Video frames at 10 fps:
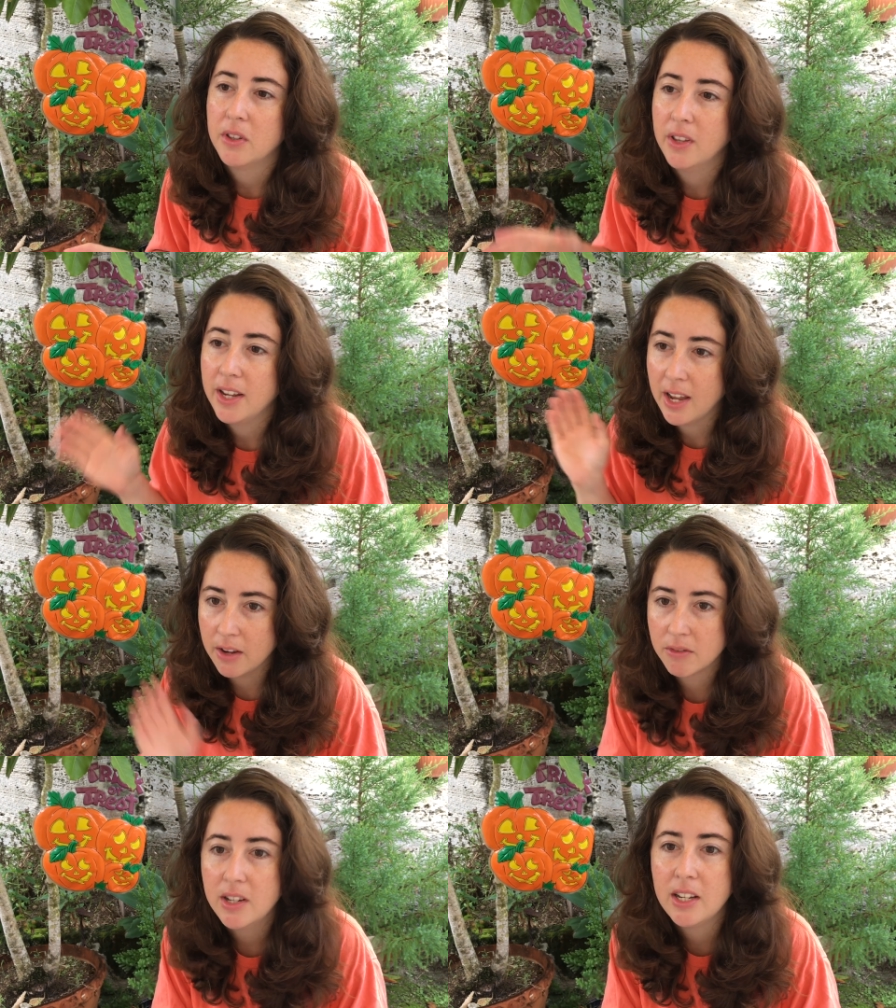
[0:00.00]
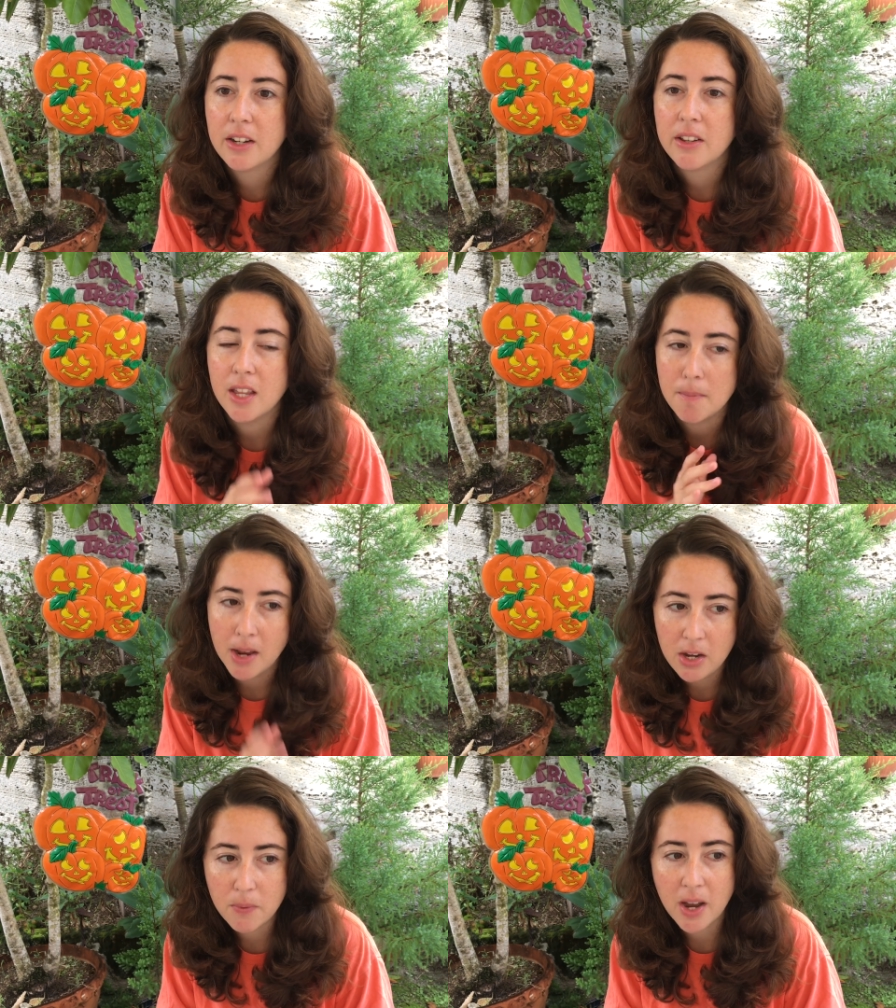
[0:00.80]
Like every year they
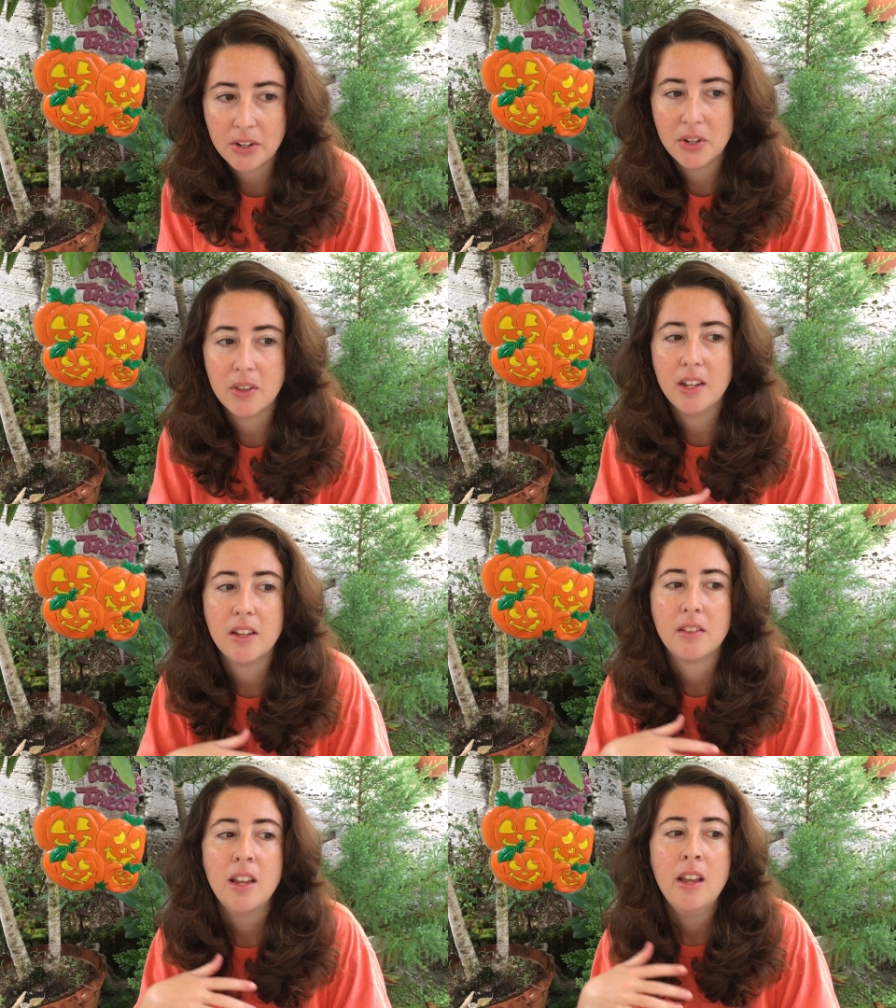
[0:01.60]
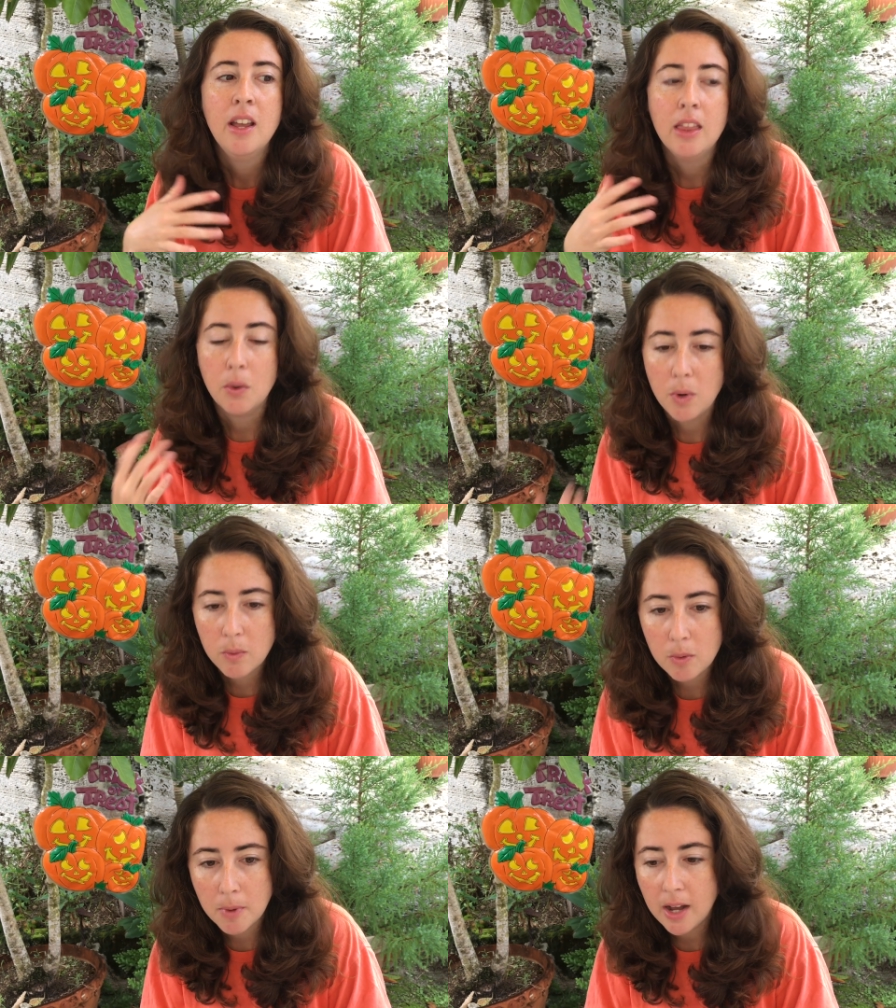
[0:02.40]
manufacture things that we
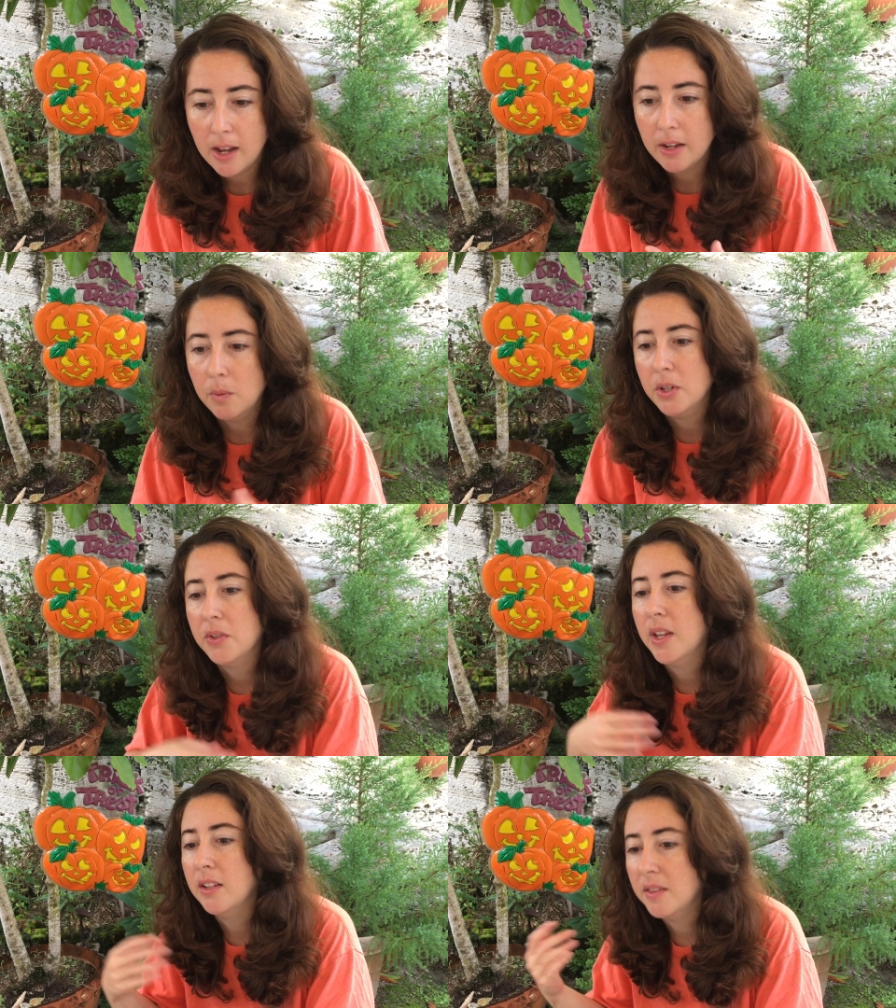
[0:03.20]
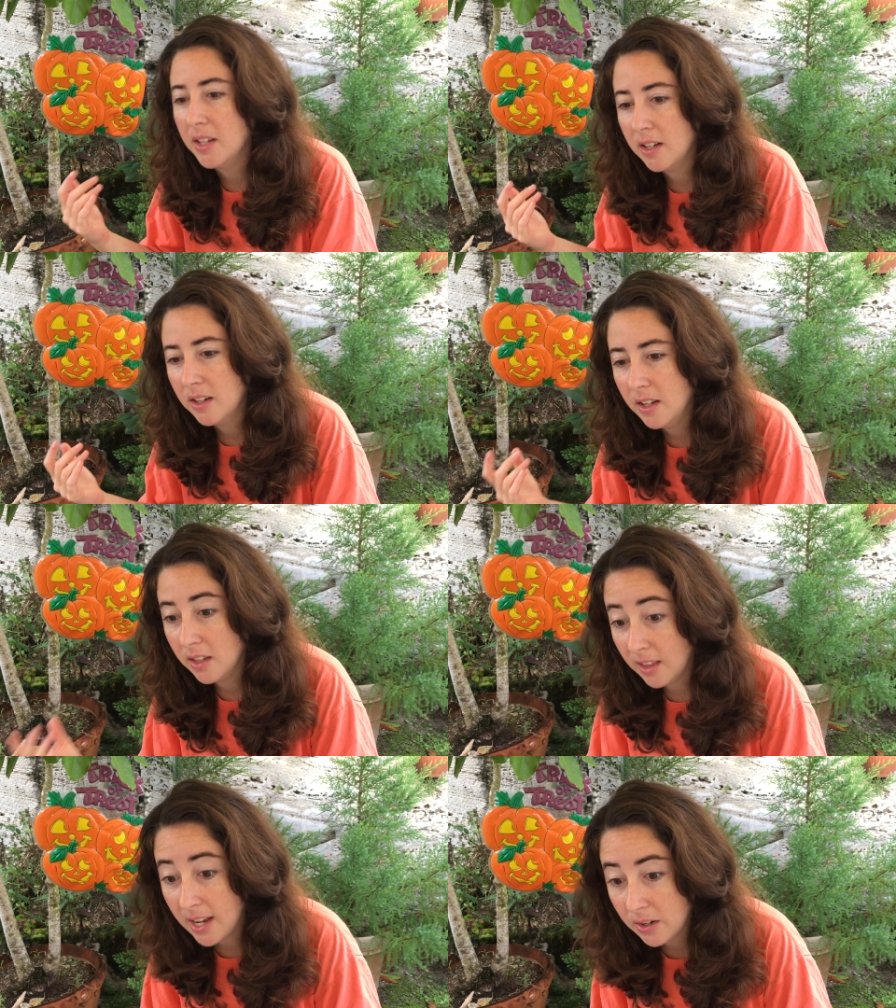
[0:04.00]
will buy which then sit in the
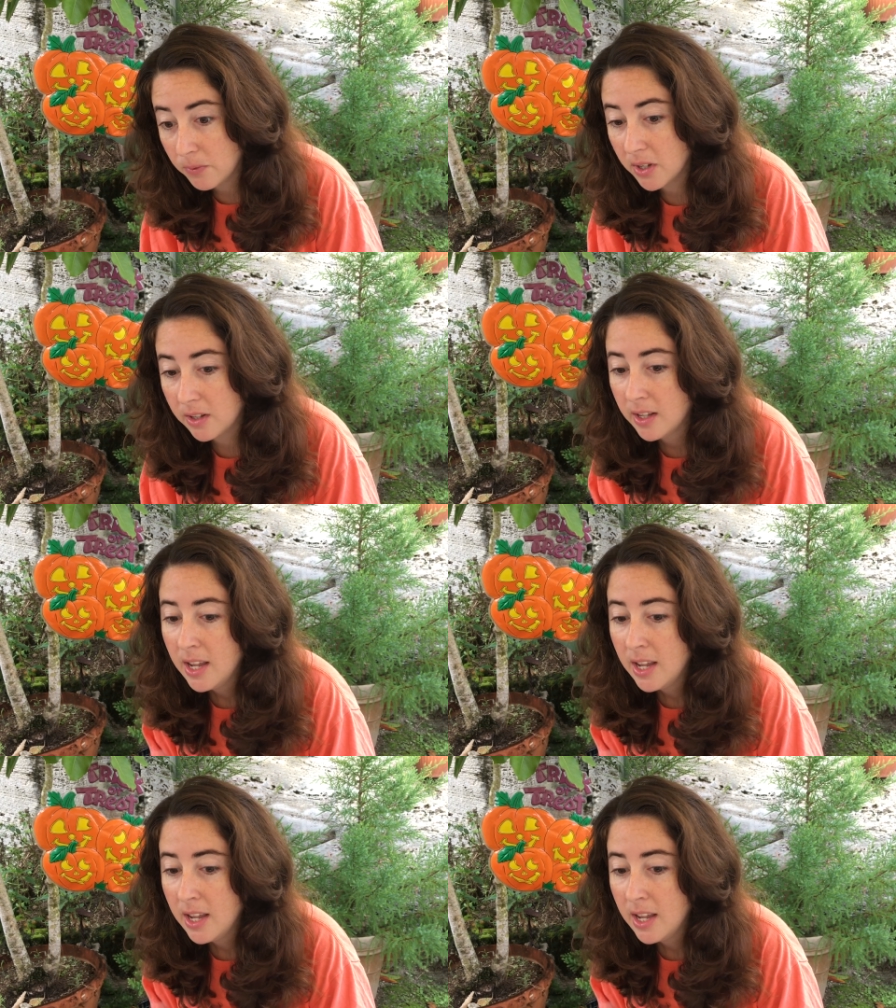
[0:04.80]
landfill,